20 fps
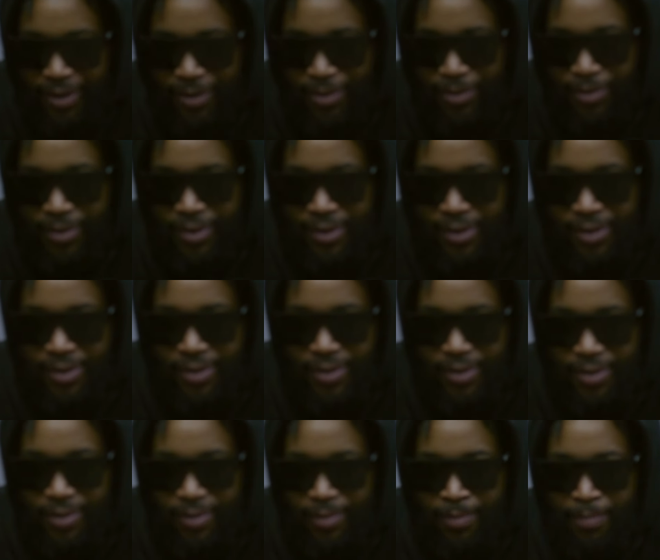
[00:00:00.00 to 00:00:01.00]
Louis
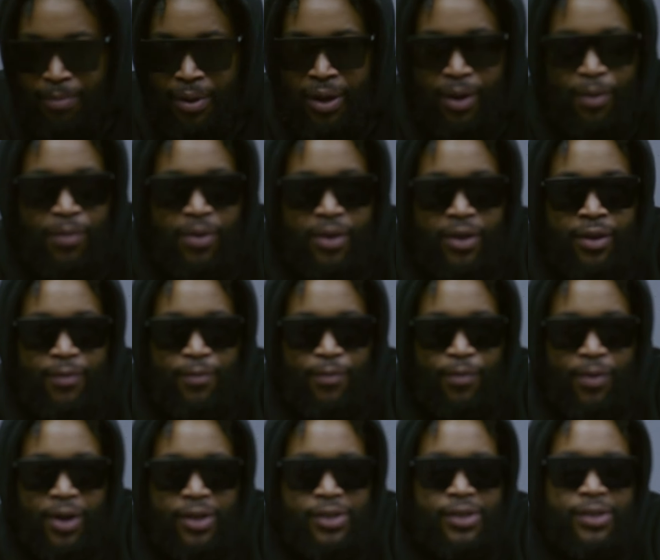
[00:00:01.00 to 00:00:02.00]
by way of
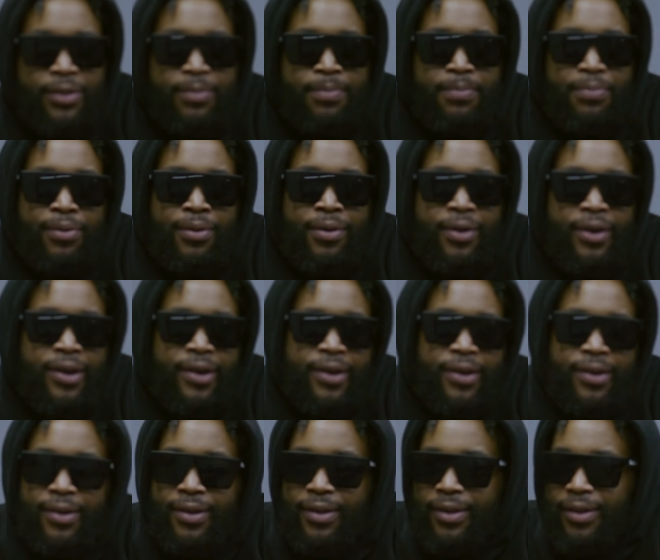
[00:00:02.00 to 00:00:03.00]
Washington Park.
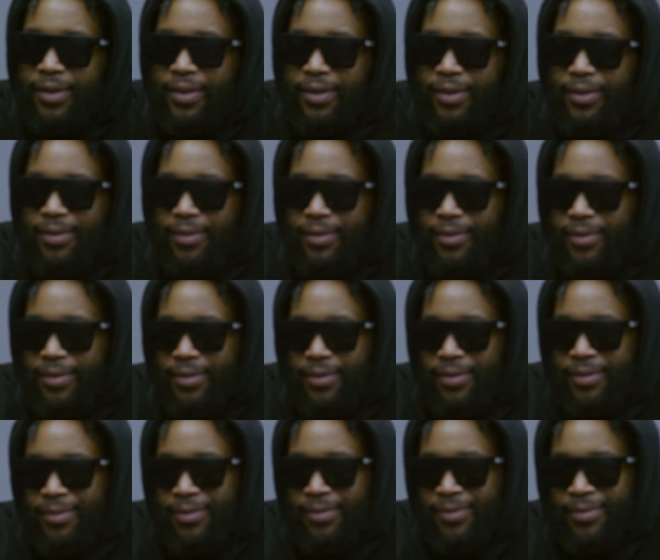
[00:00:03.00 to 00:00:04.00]

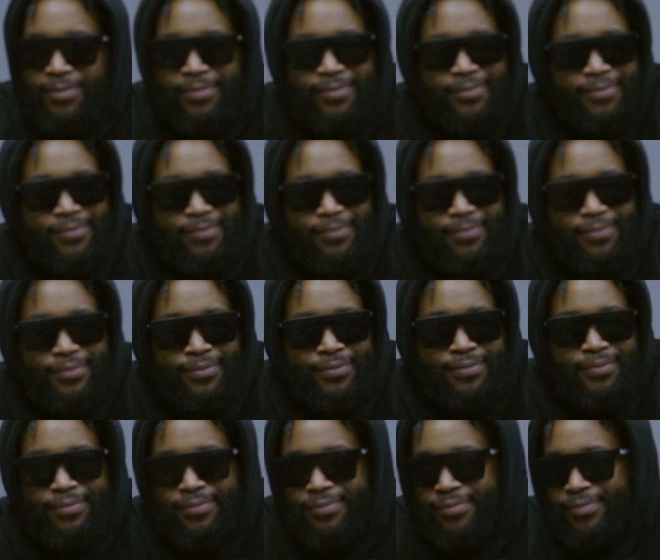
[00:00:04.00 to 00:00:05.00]
Um,
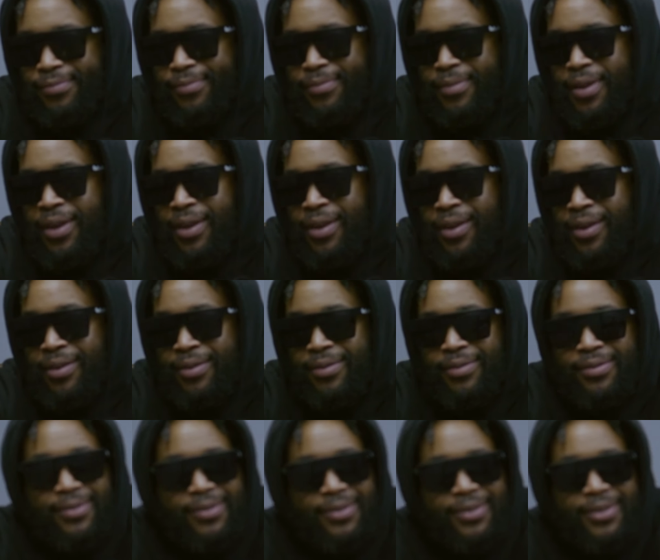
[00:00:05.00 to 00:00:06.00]
man,
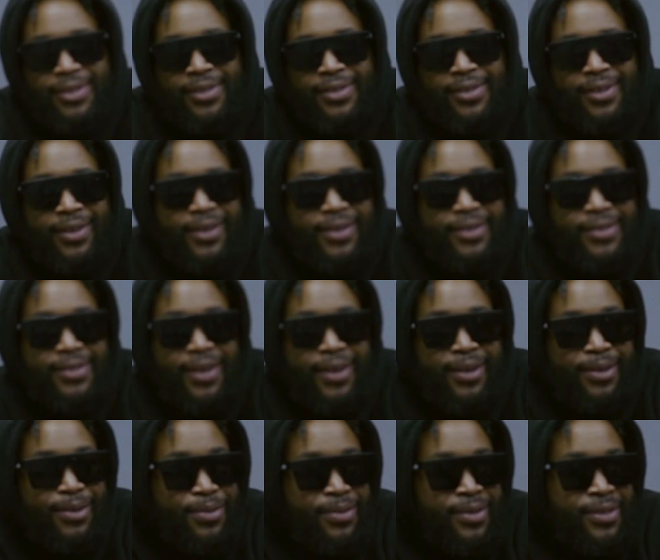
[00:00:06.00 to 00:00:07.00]
just a East St.
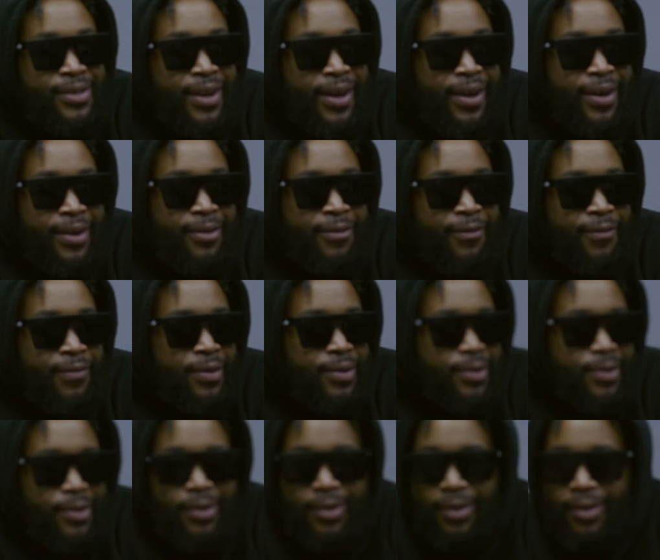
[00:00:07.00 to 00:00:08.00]
Louis native.
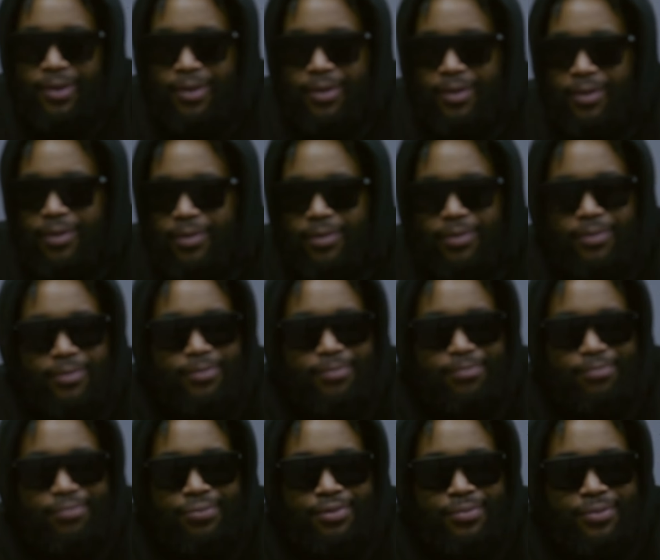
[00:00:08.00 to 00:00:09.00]

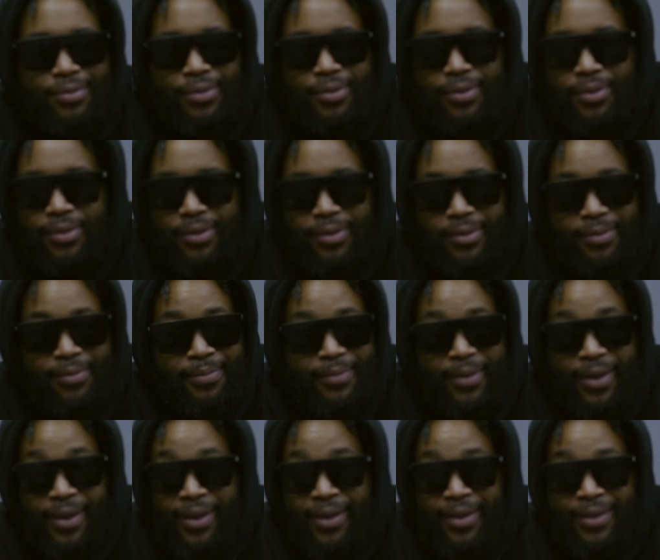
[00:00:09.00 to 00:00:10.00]

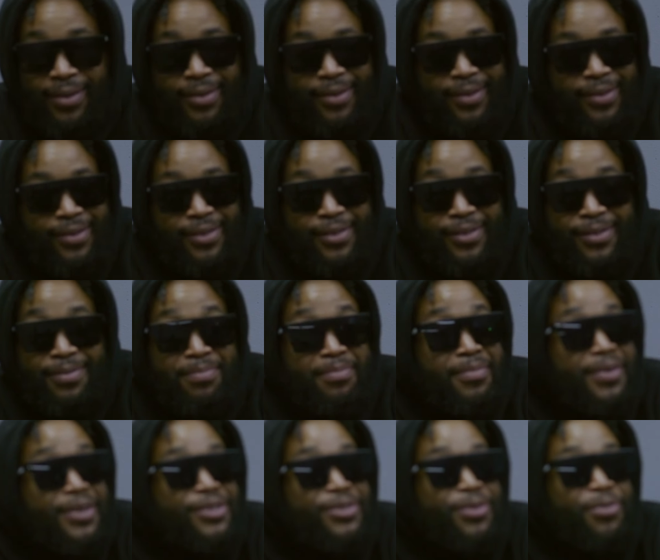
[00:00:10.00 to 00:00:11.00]
Man,
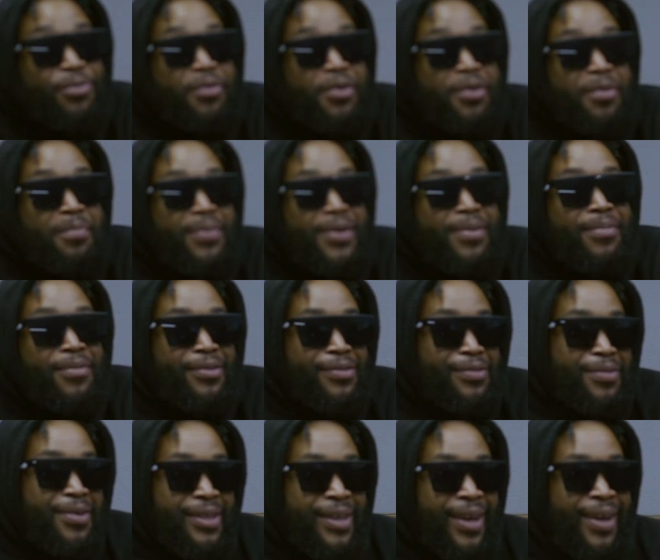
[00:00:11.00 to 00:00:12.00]
Mr. Real People is
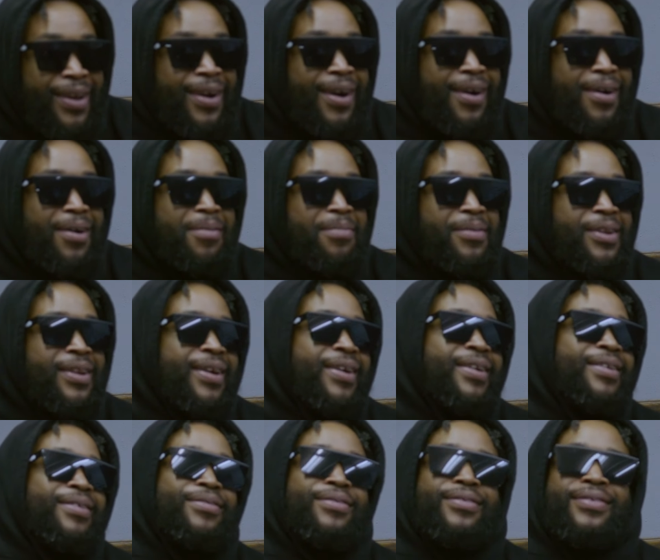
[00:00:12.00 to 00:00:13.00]
what they call me now,
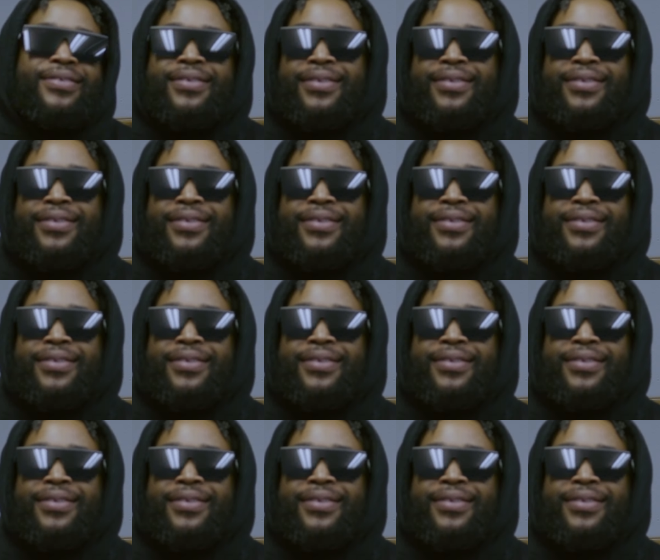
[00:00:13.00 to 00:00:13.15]
though.